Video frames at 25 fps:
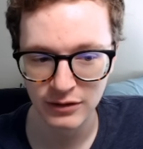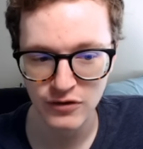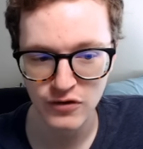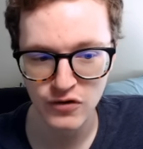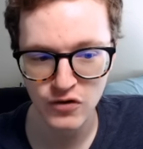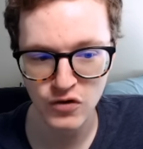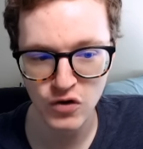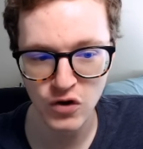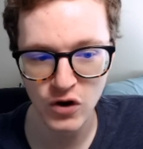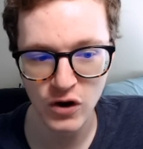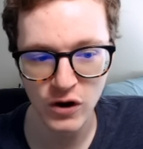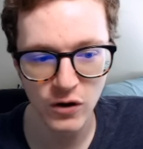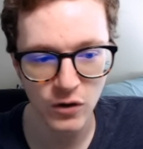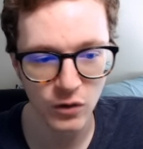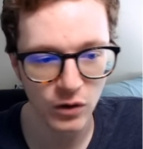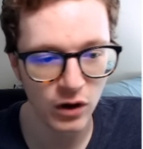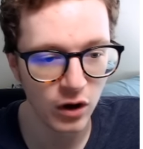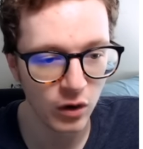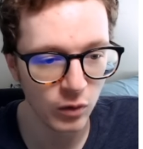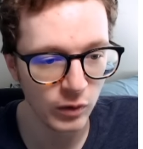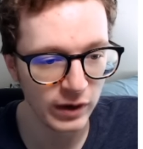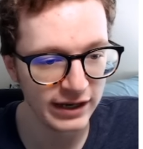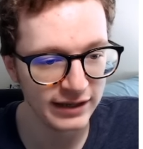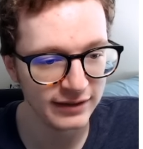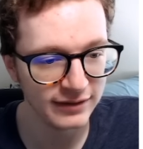No.
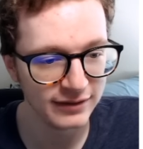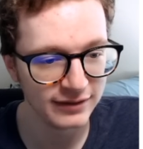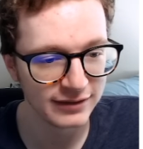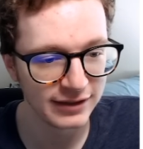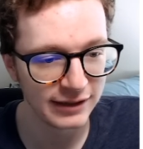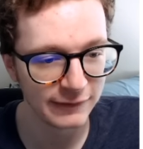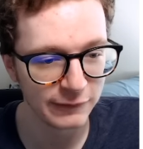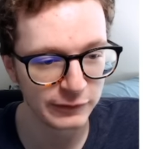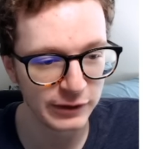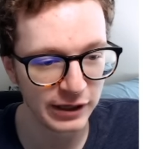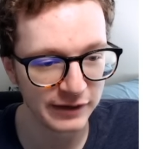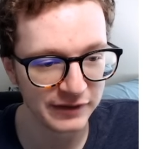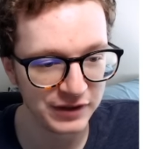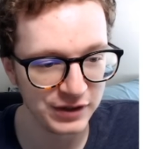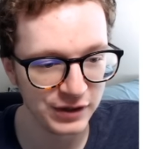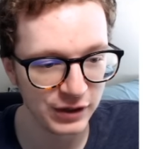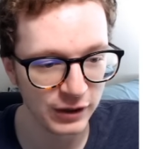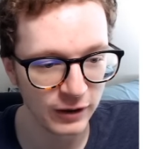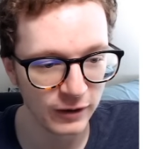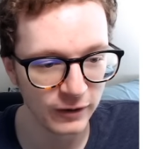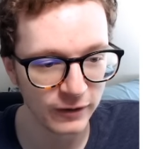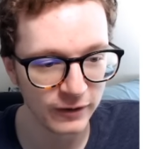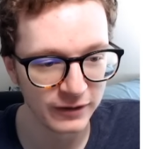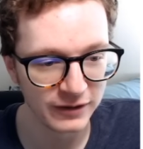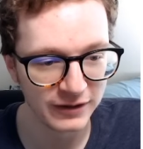Oh, wait. I forgot the
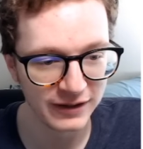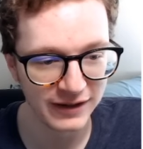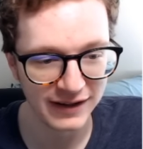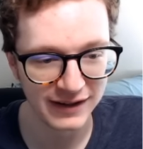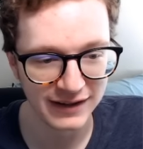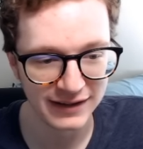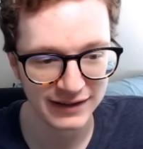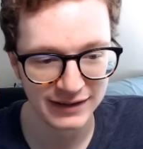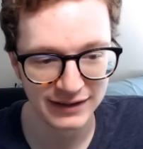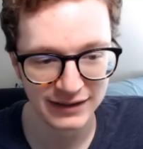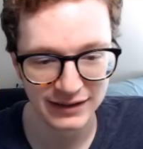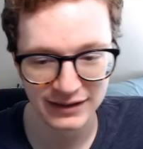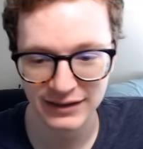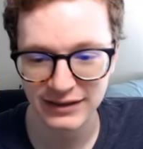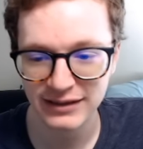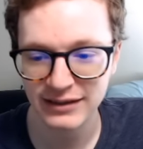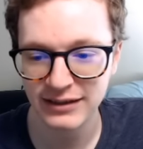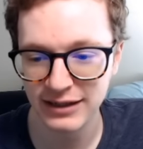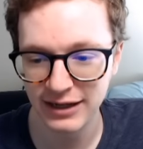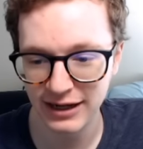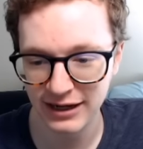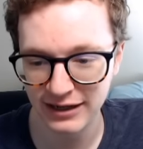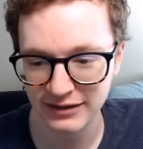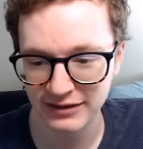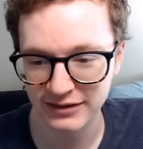R.
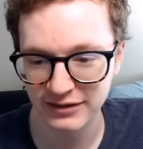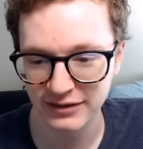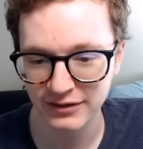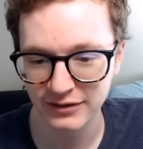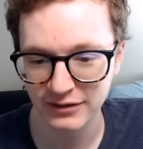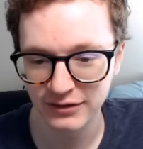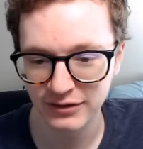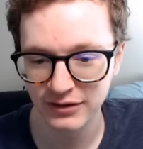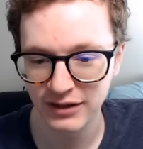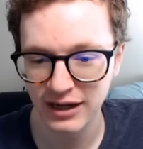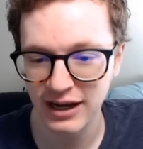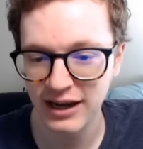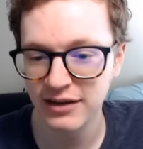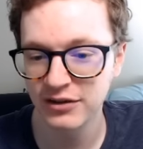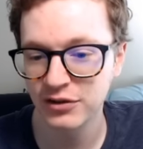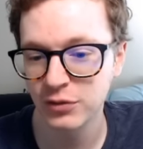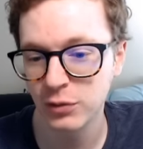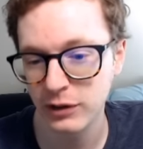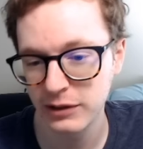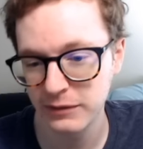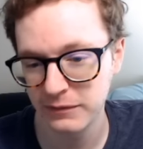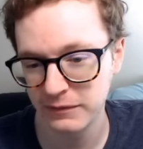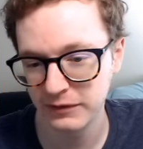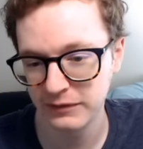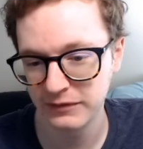Yes. And
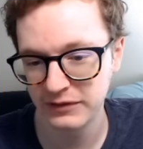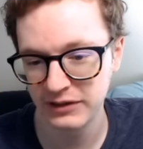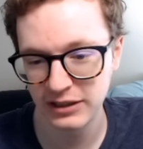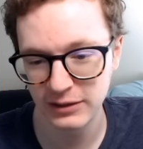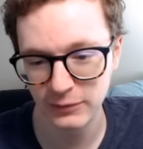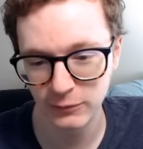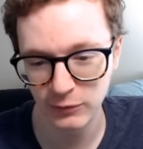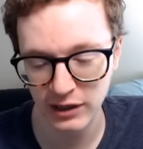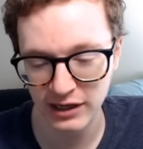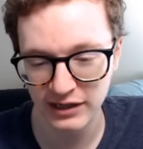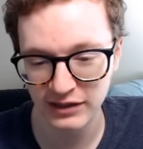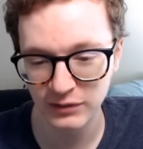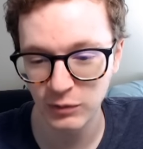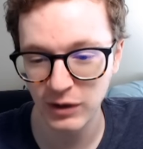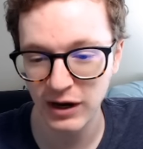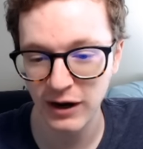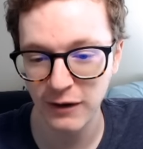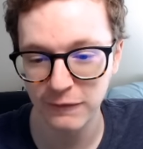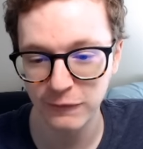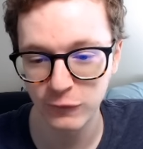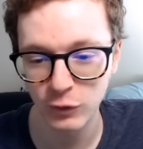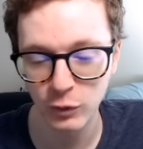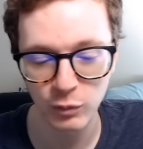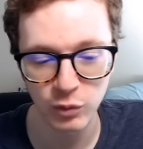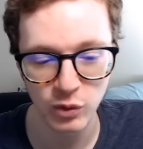2015 Rays. Wow,
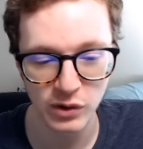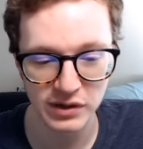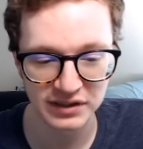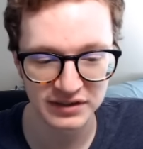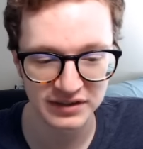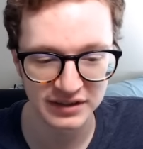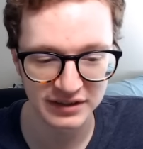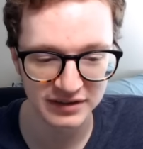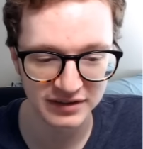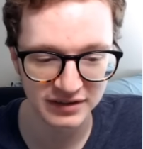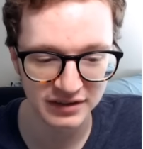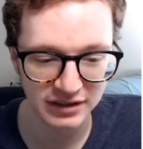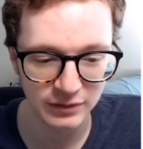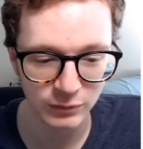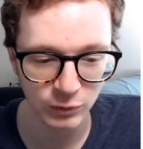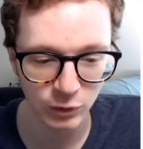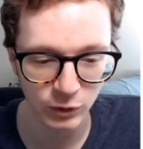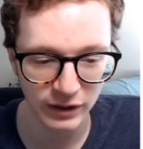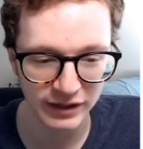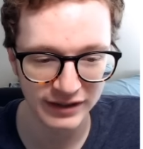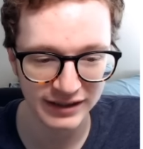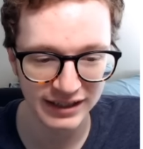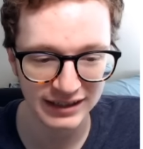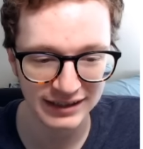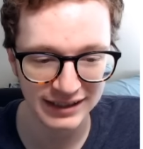4.6
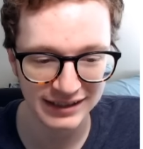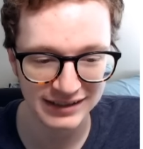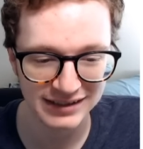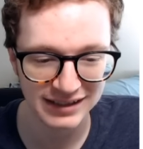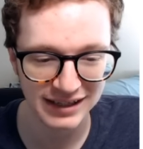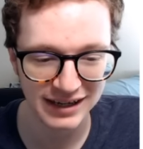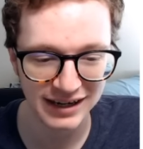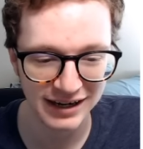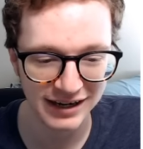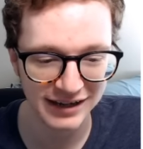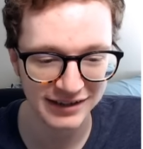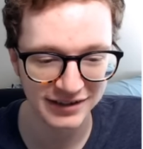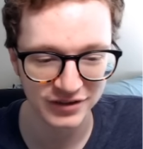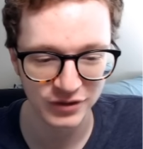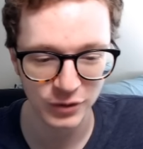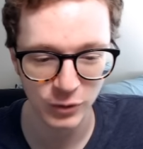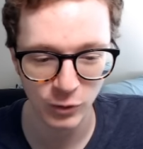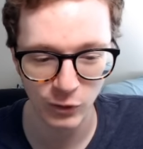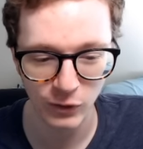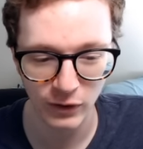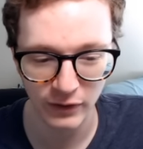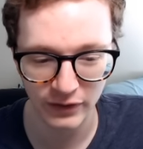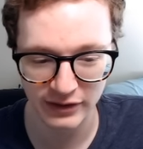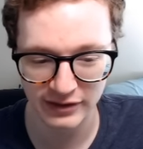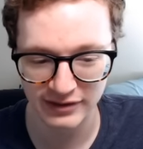D-War. I think that's the highest
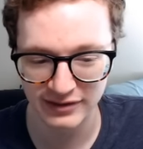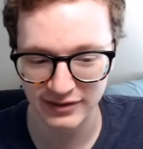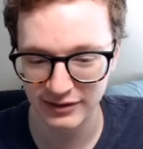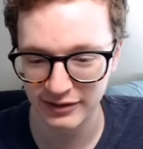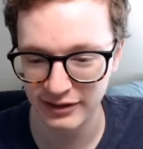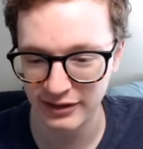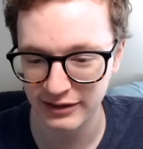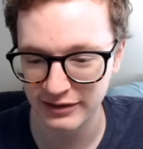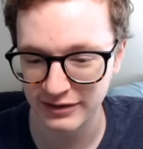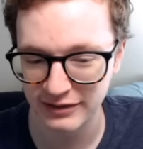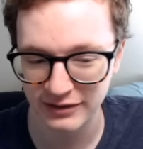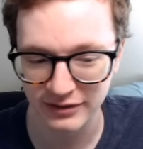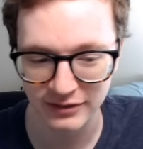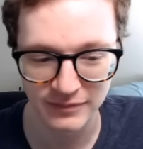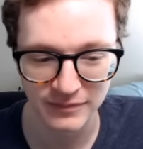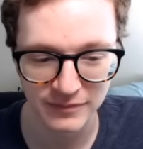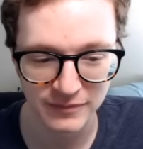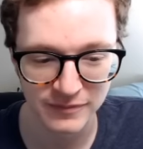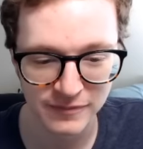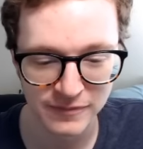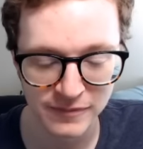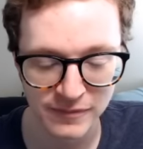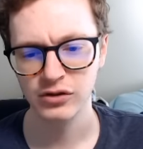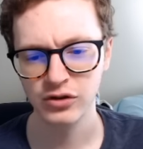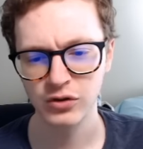total on this list.
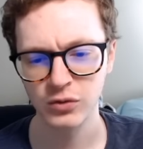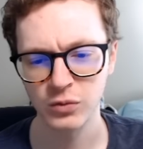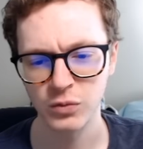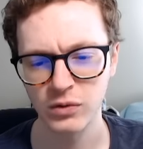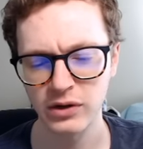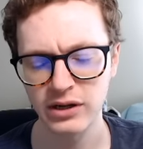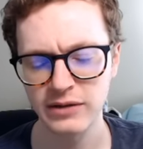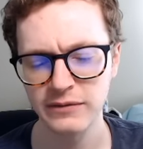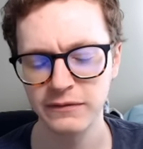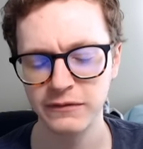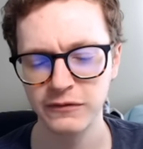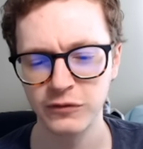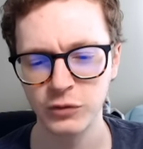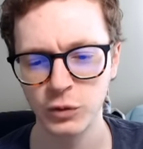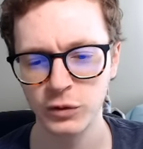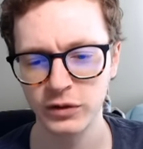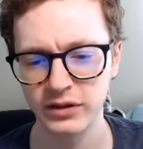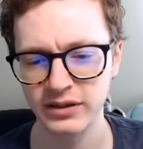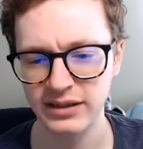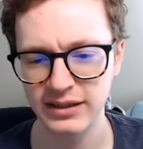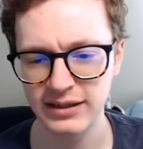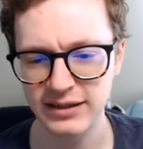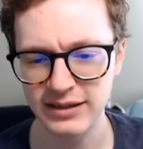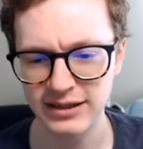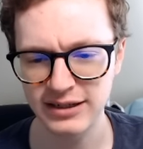
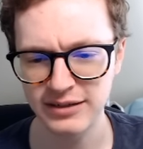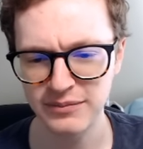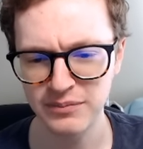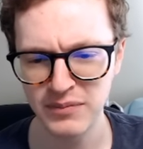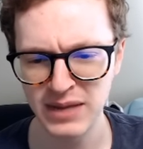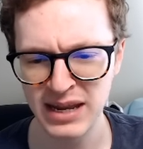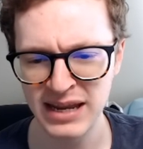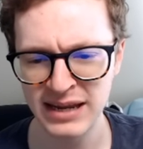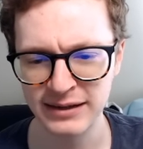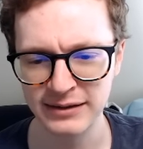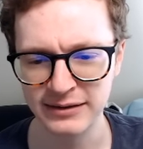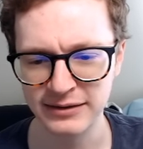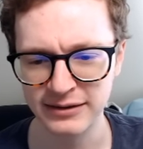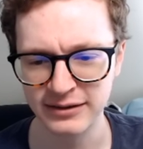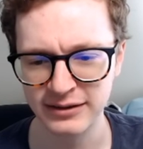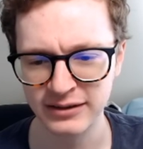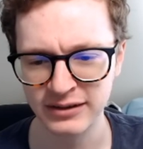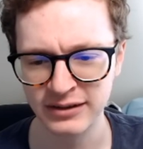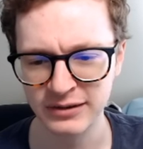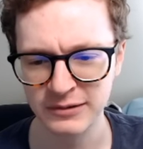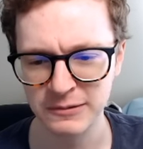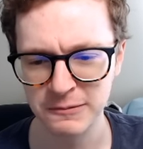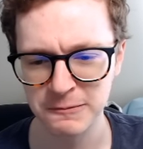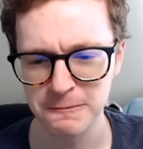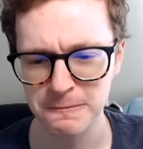2014
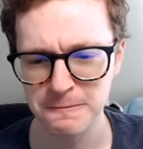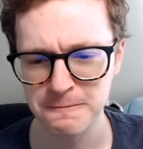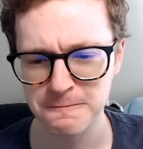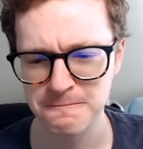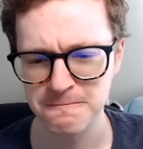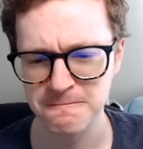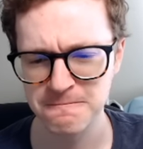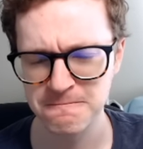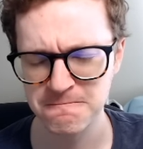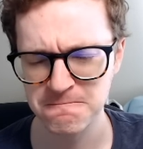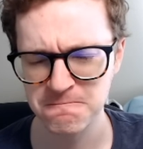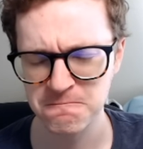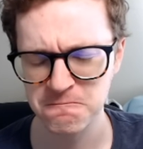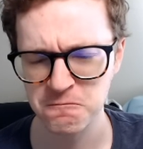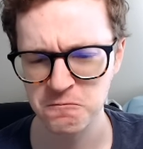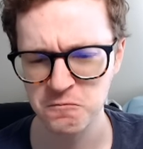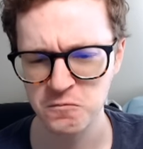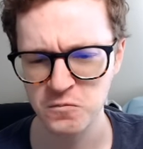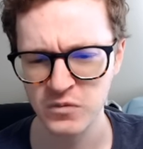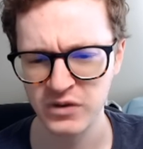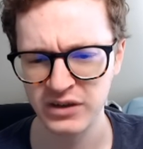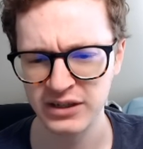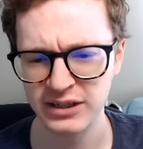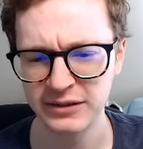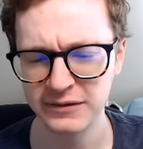Mets.
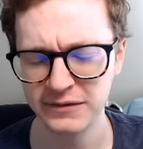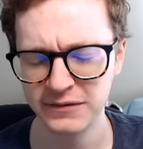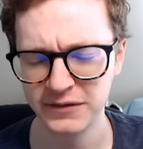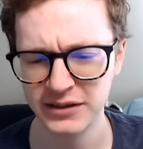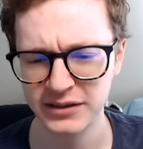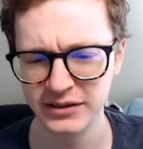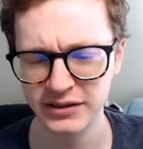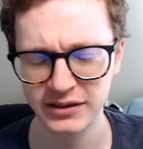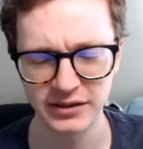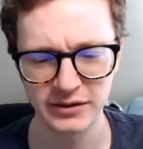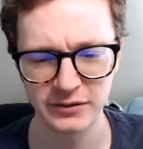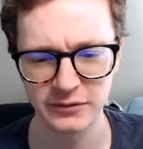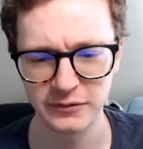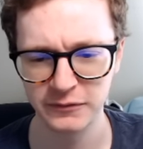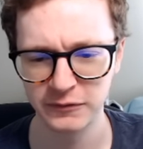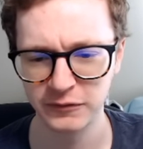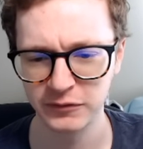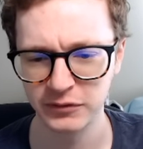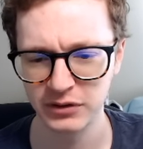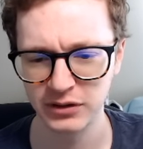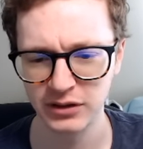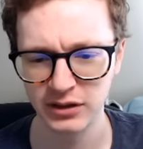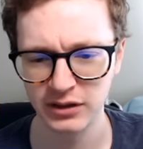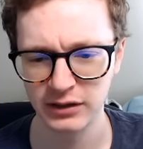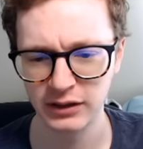Defensive
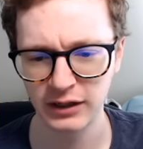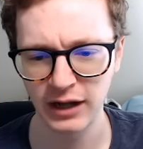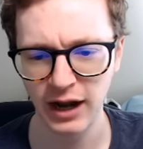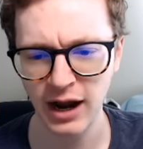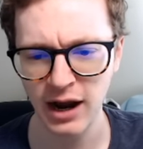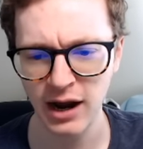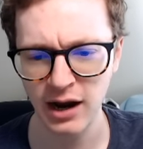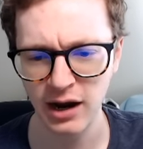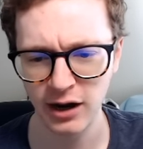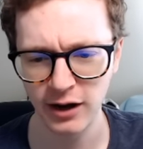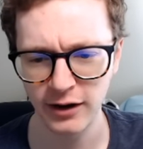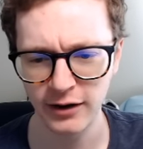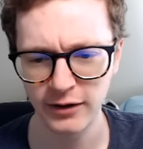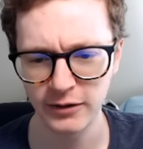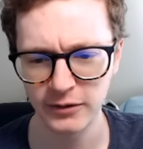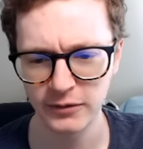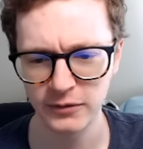god